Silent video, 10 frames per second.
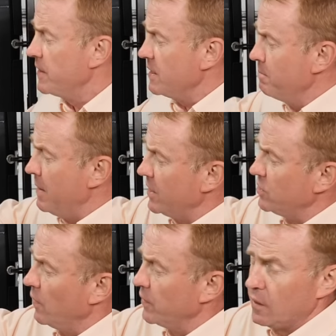The
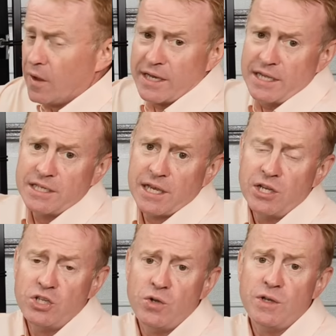mount on the light is
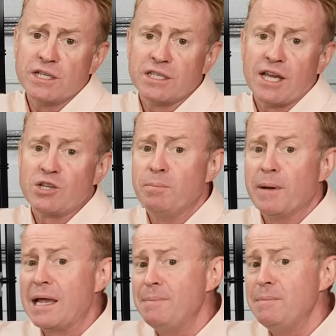a junior slash
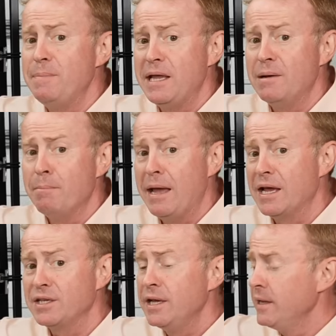baby pin
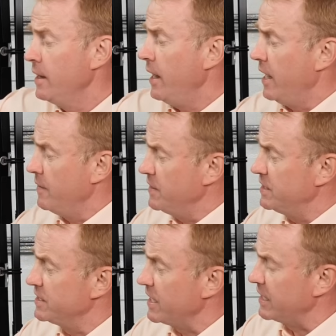mount, and
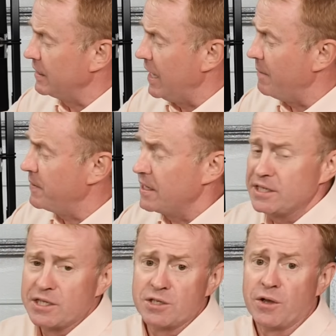this is a clamp that
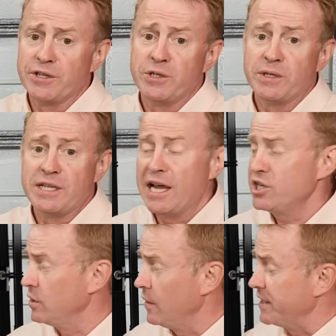is designed to
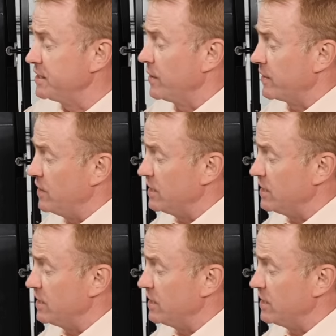attach lights like